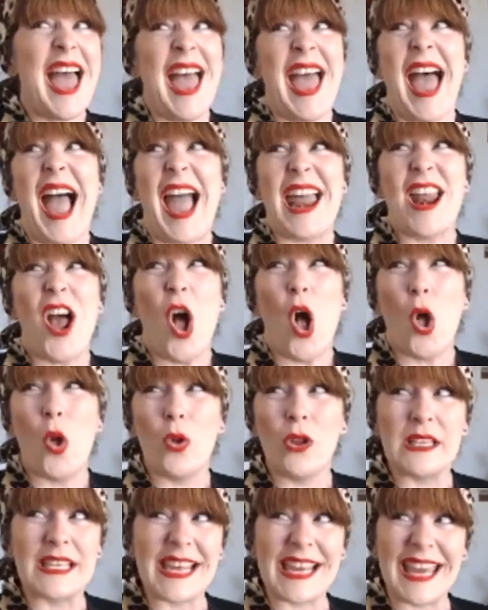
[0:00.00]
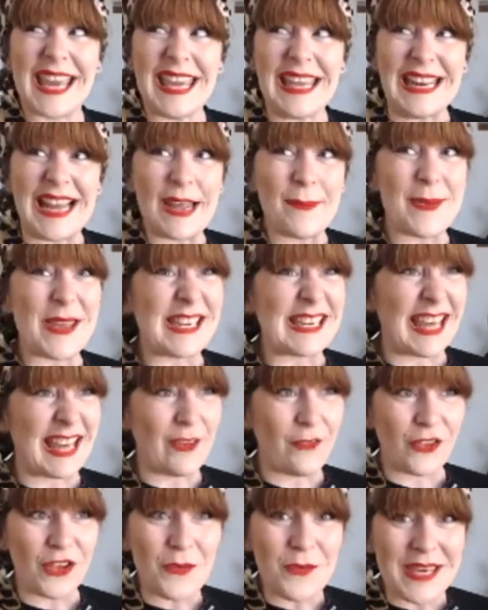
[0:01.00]
And holding it, I mean,
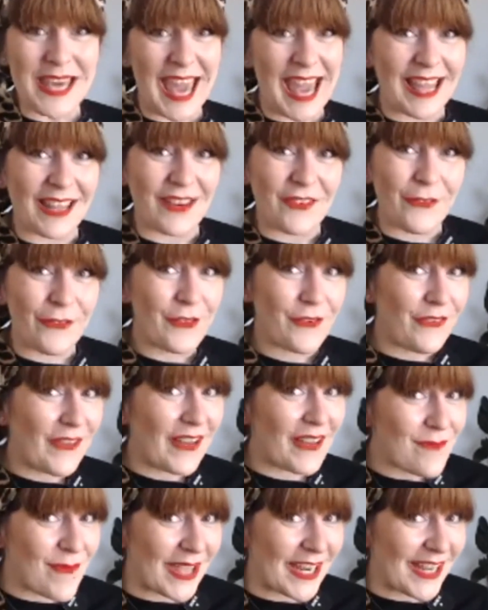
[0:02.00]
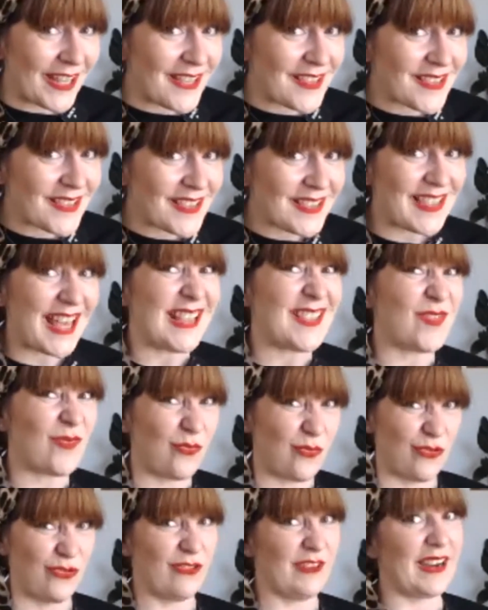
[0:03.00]
if you can for 5 minutes, that's
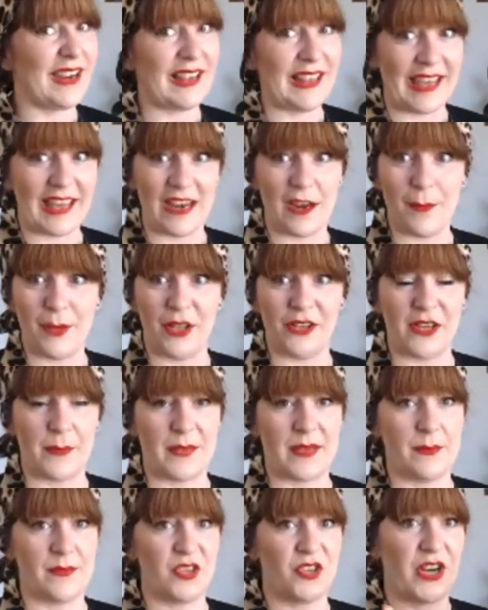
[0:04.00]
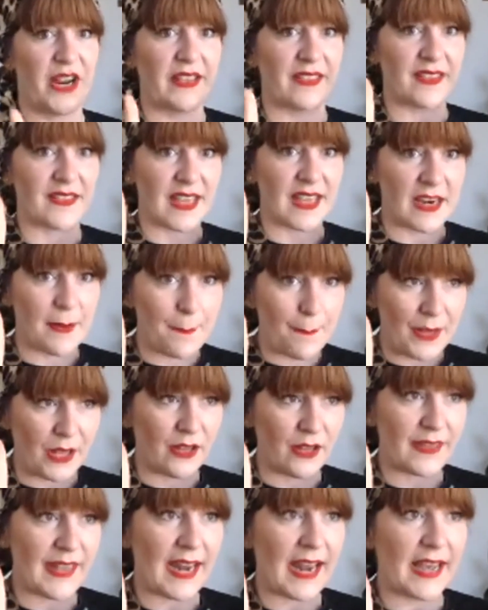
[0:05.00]
really going to build up some strength. It's going to
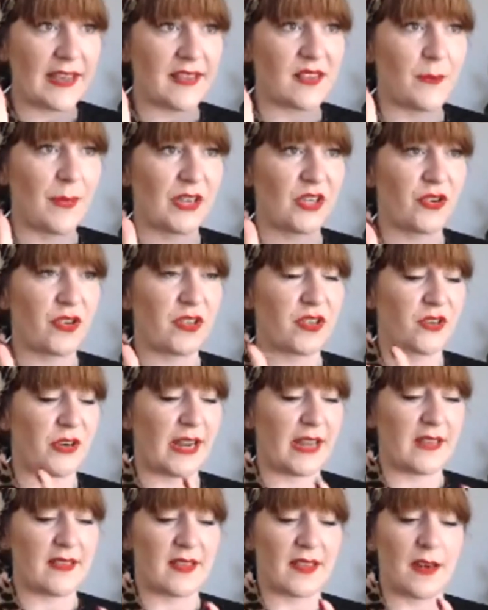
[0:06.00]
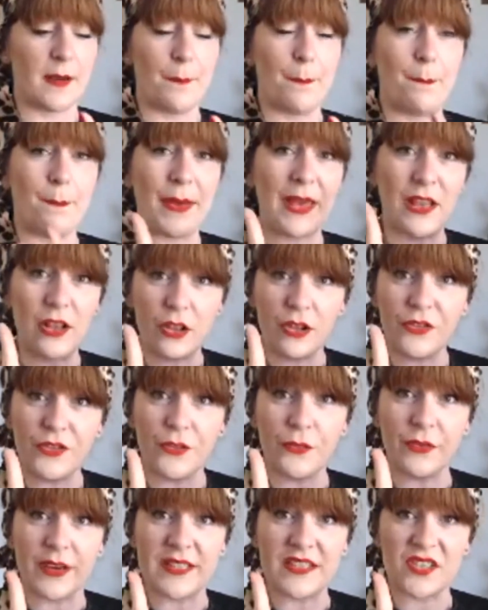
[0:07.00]
build that isometric strength. It's going to build the
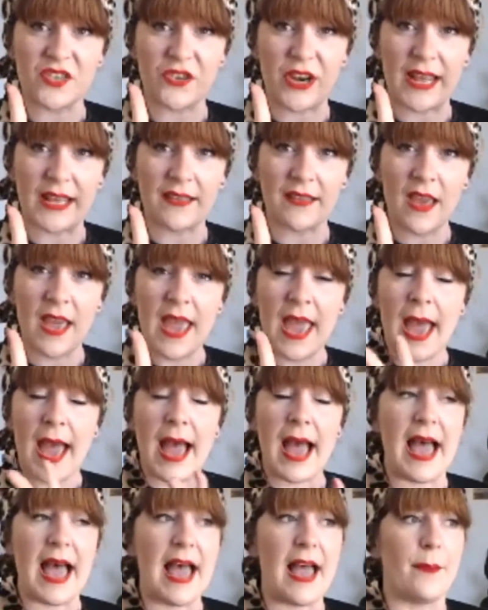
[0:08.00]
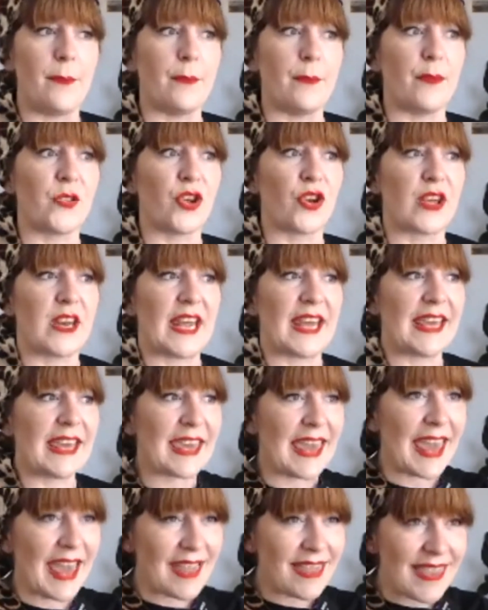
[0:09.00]
wrist strength. You're going to
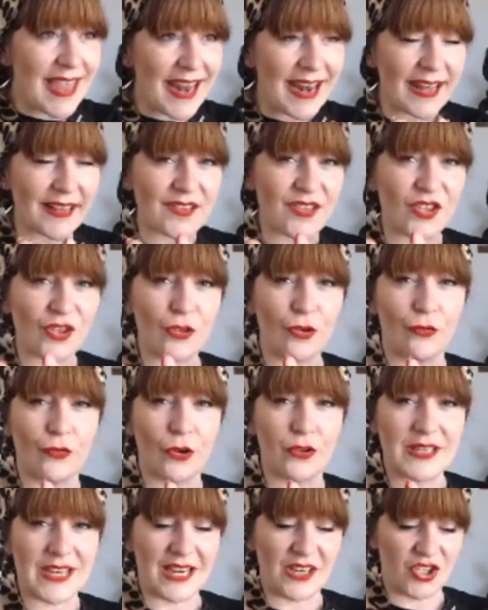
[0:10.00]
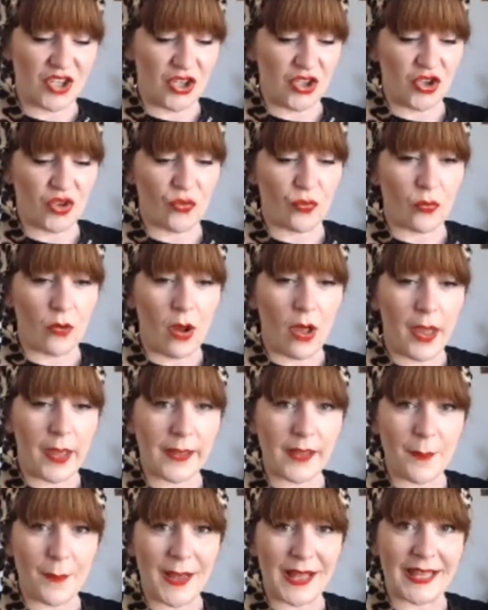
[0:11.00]
get that external rotation, drawing
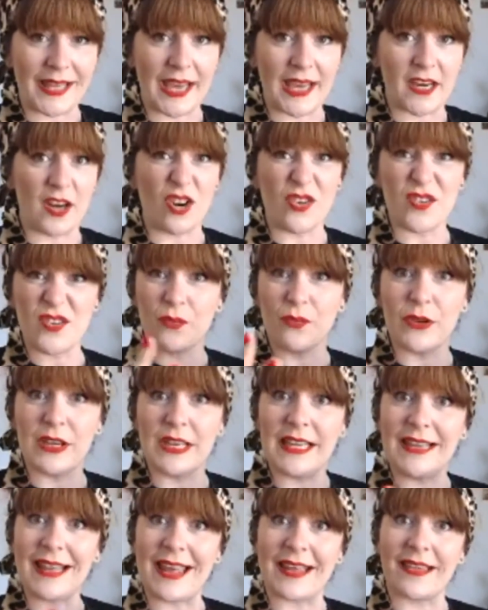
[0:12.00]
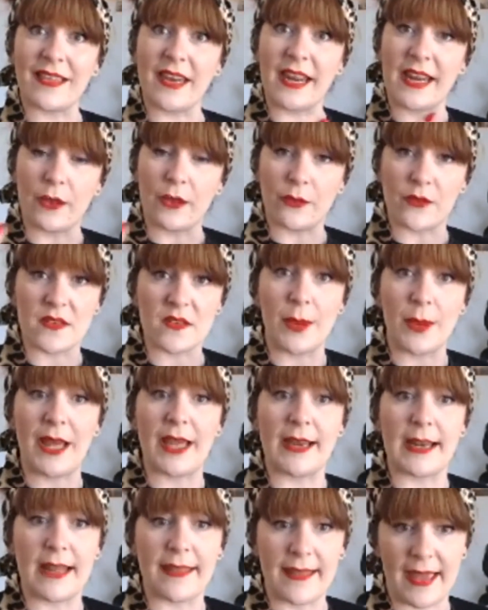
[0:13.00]
the belly in, and also really lengthening out the
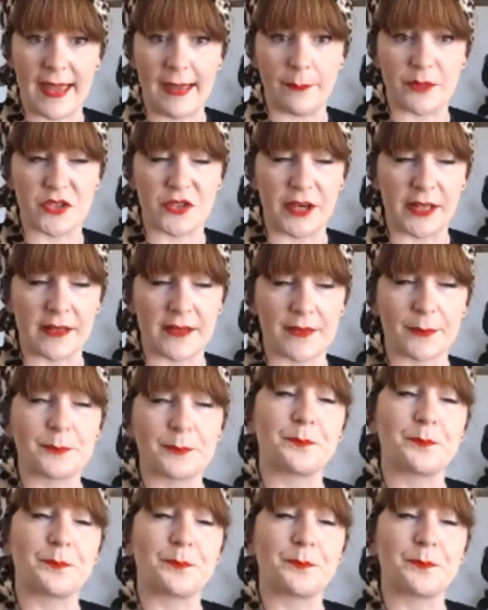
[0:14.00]
spine and the hamstrings.